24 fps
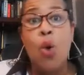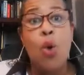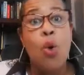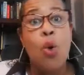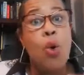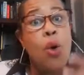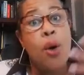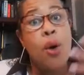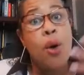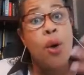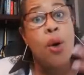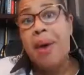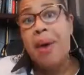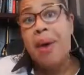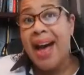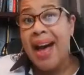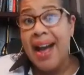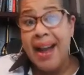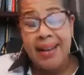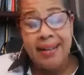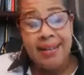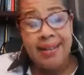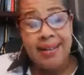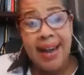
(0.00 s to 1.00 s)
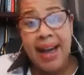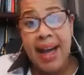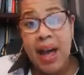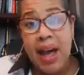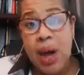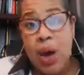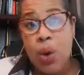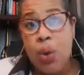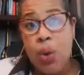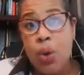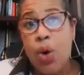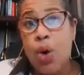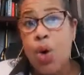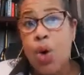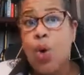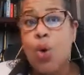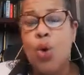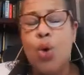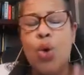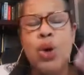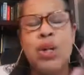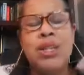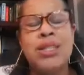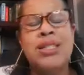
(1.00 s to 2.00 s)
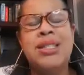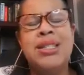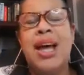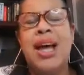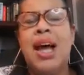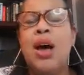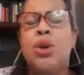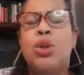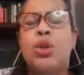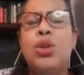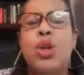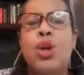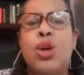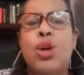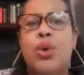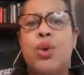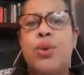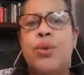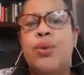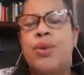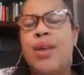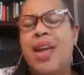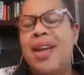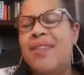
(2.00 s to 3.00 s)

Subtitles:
or buy now or download.